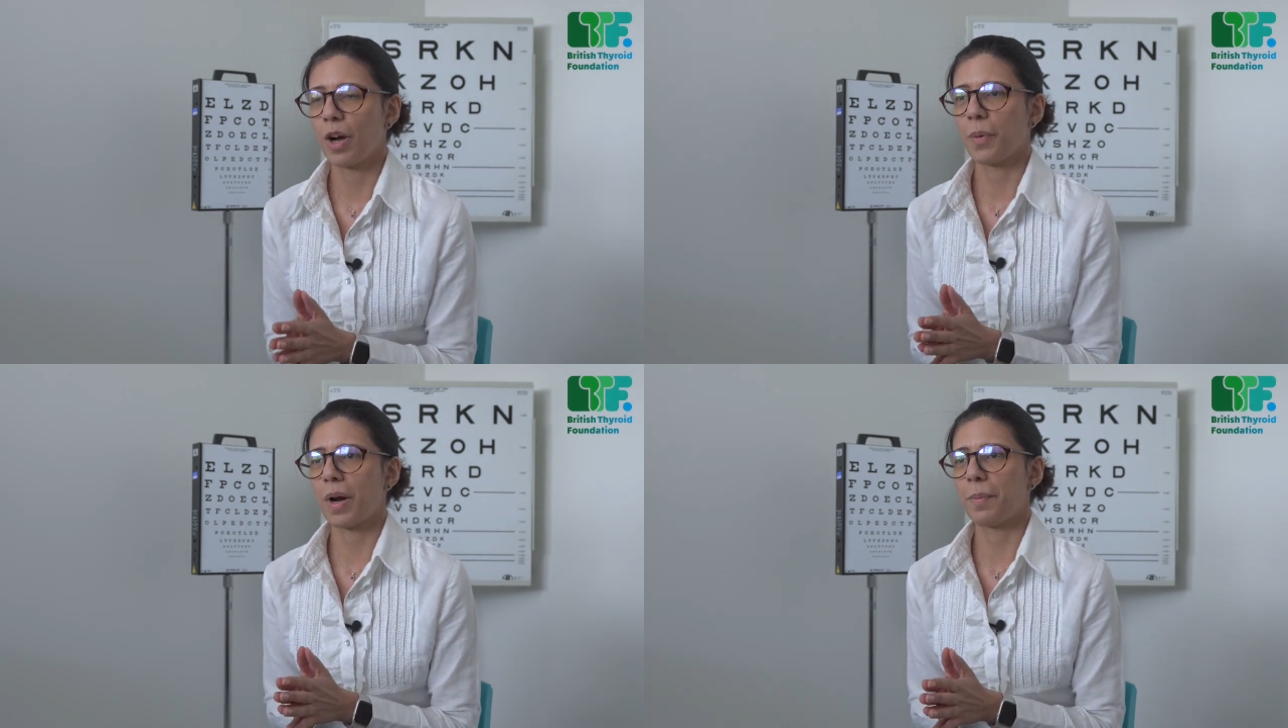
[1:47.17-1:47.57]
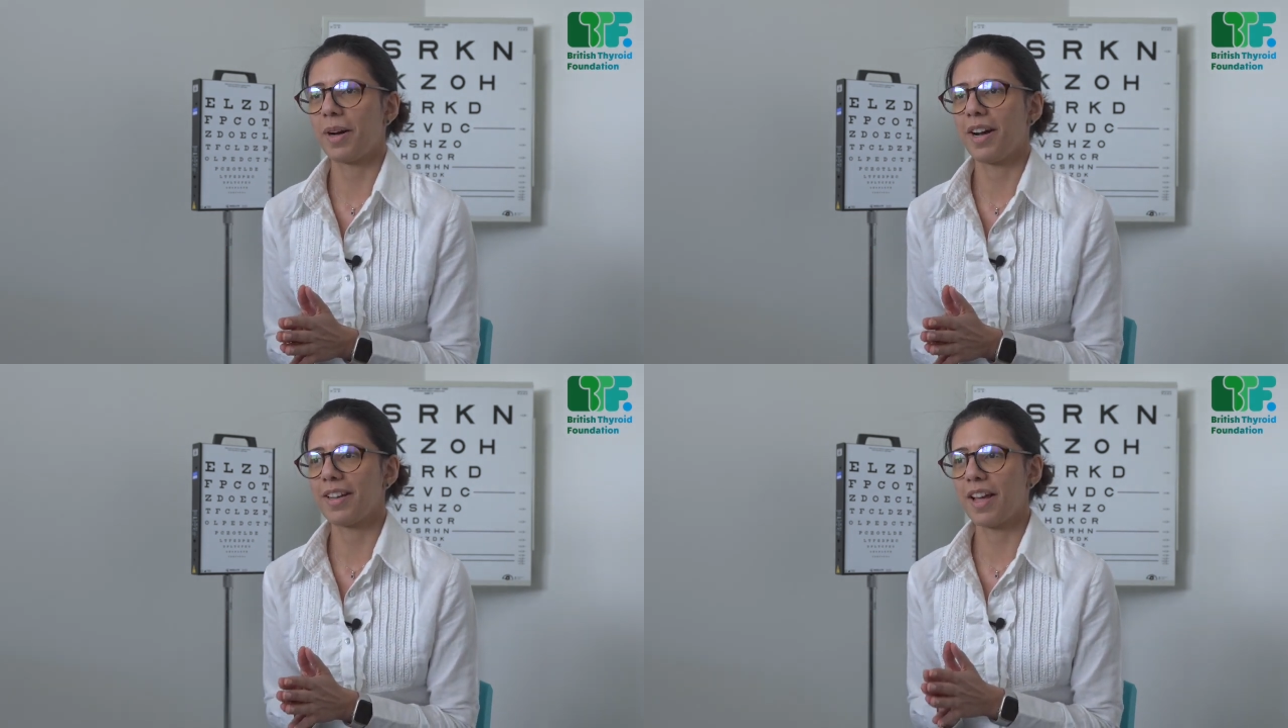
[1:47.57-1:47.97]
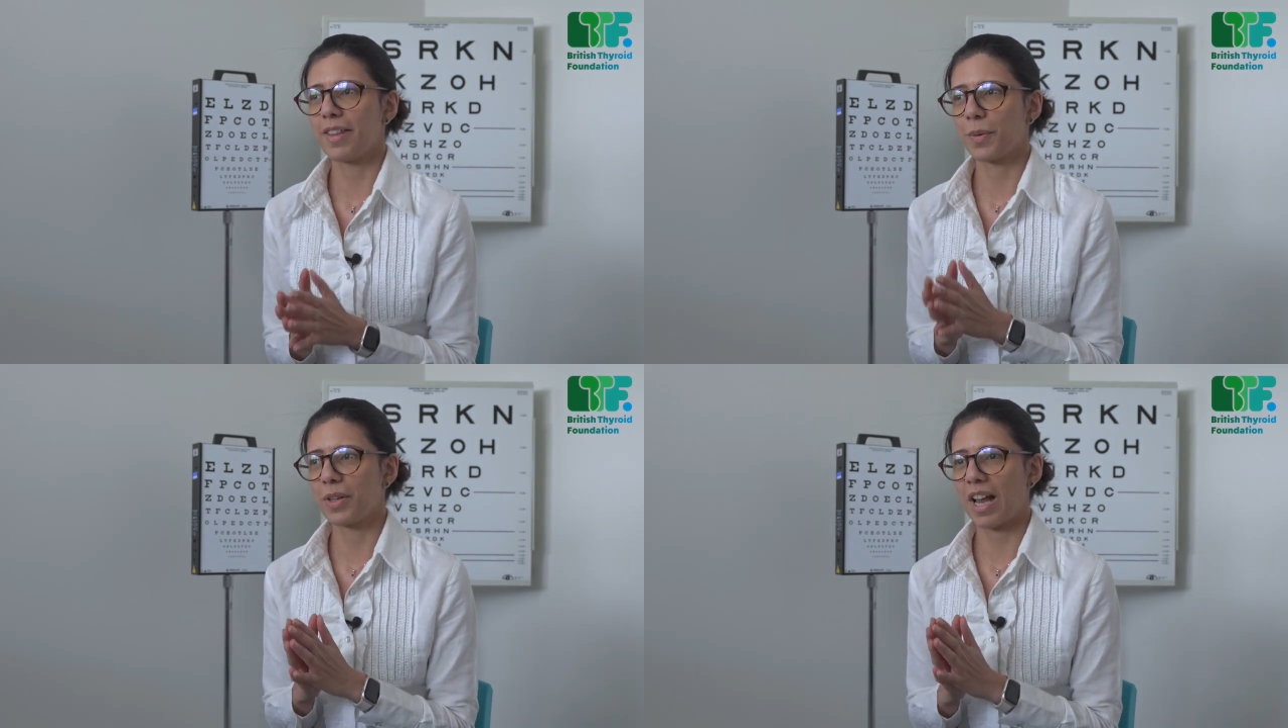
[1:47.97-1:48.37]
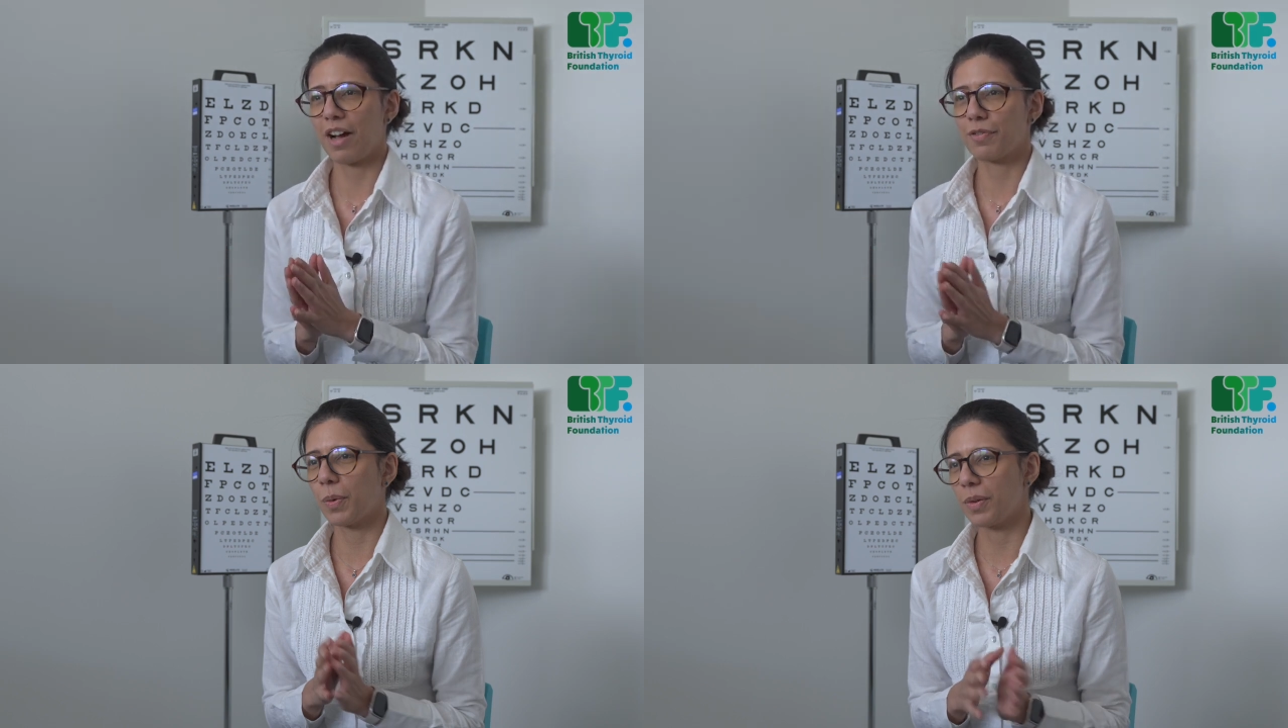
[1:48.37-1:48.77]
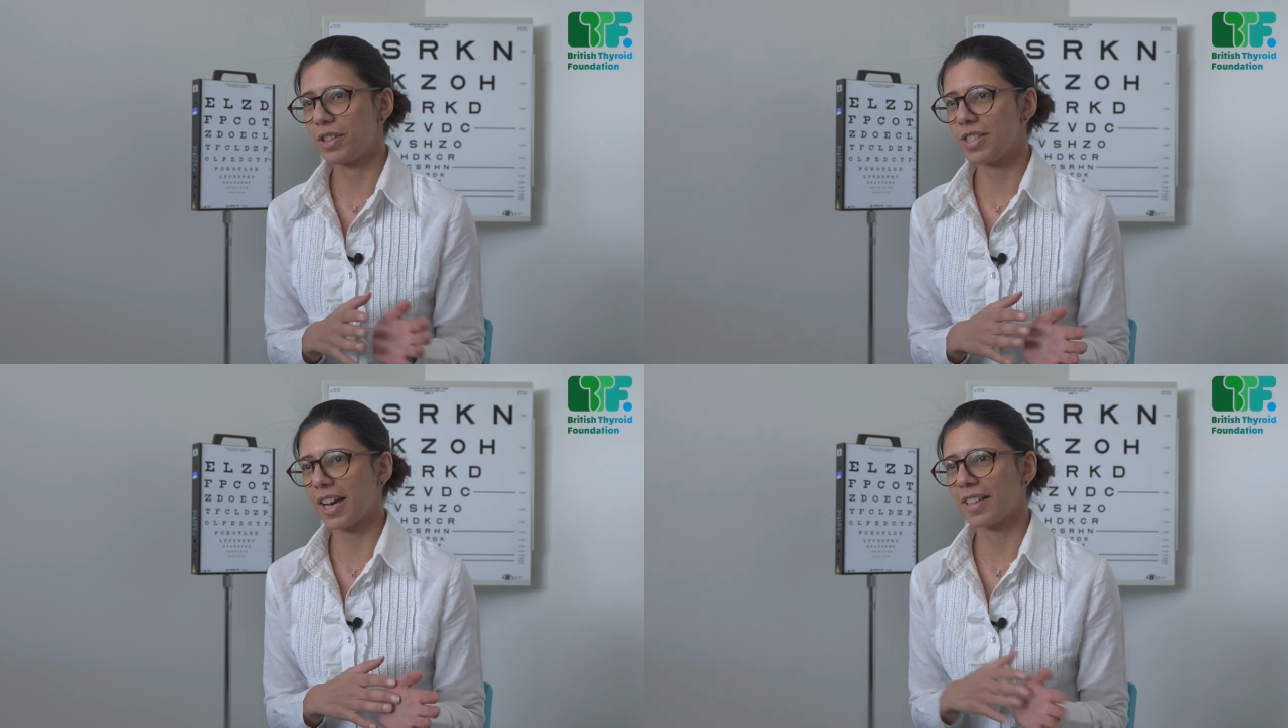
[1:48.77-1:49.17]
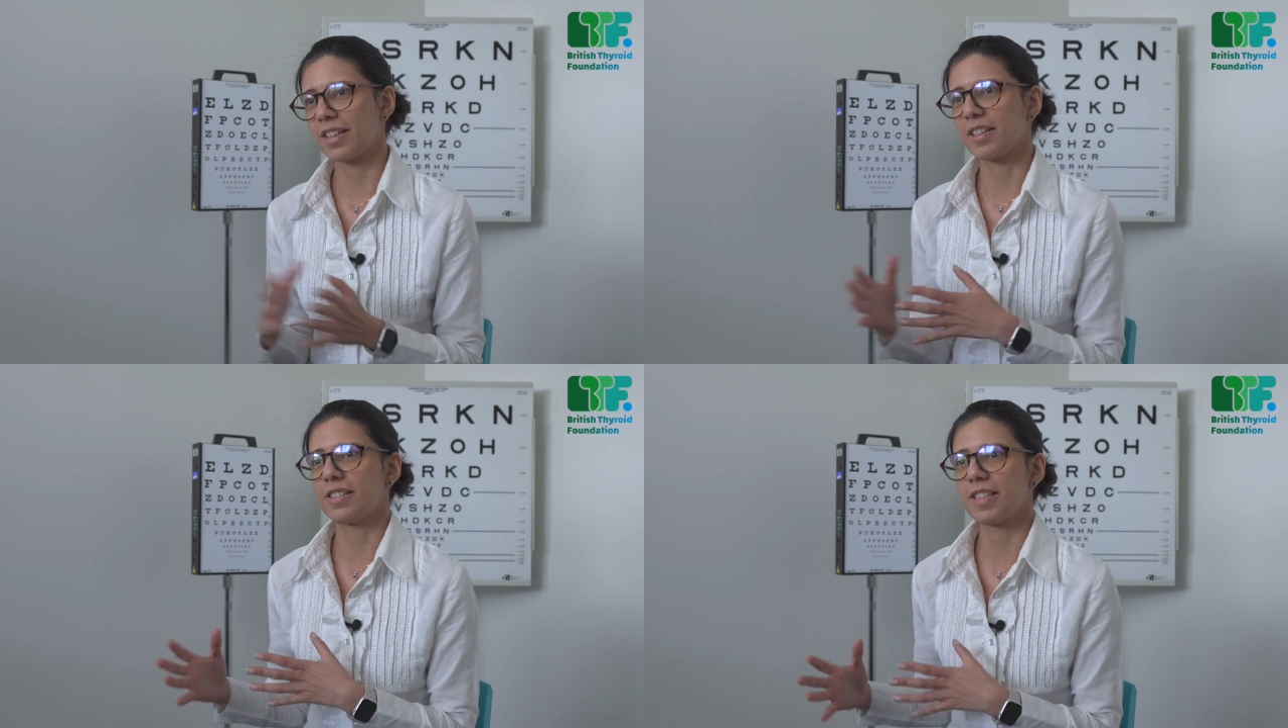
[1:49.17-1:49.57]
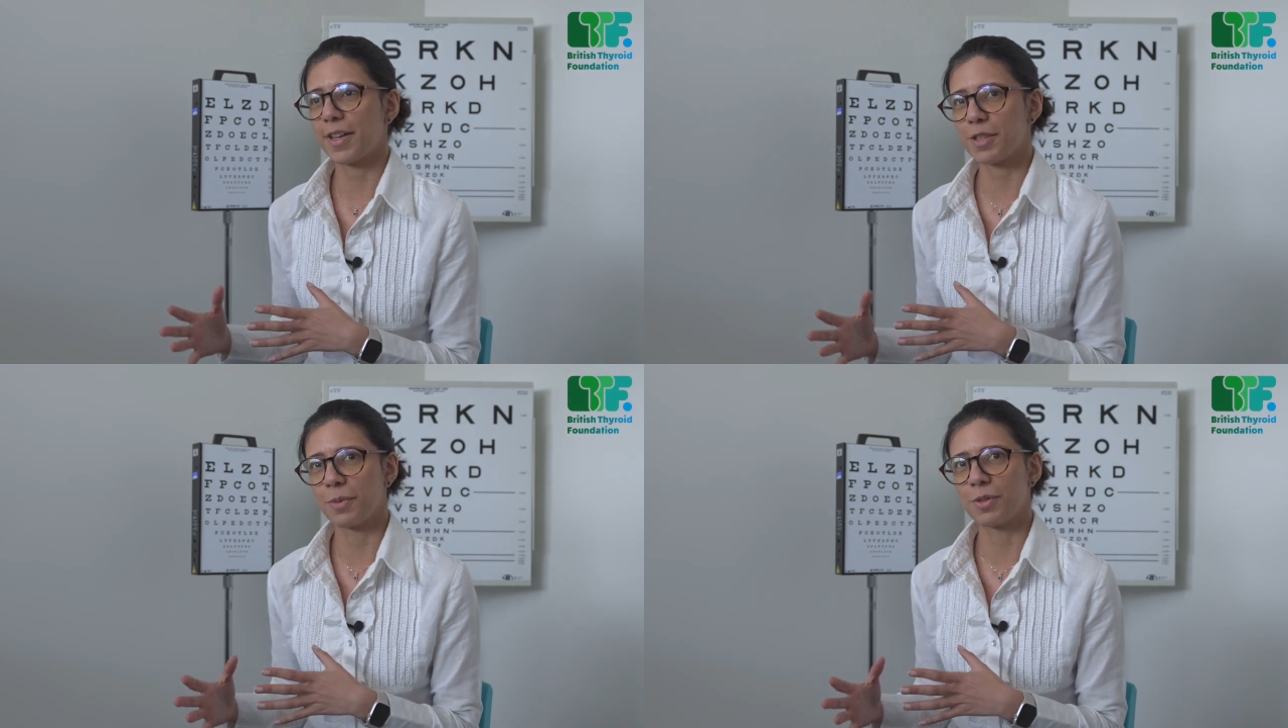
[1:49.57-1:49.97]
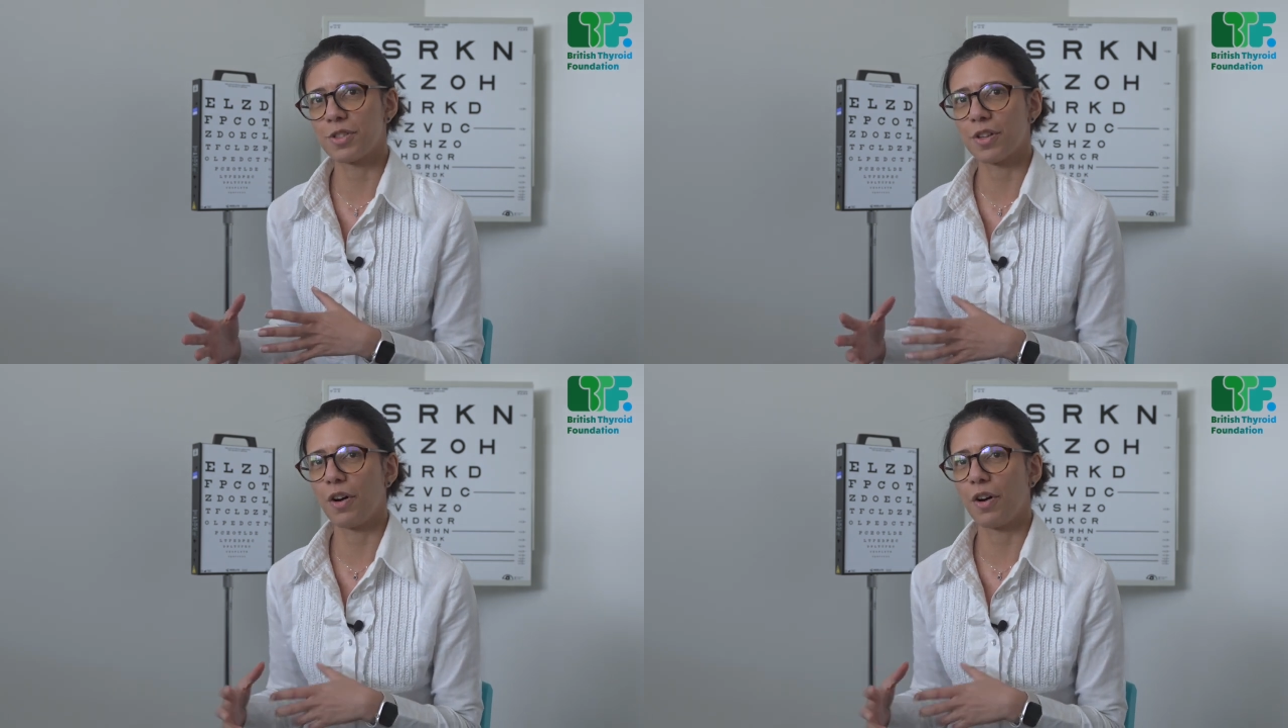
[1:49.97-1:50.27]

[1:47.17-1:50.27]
whereby they will have all the technical assessments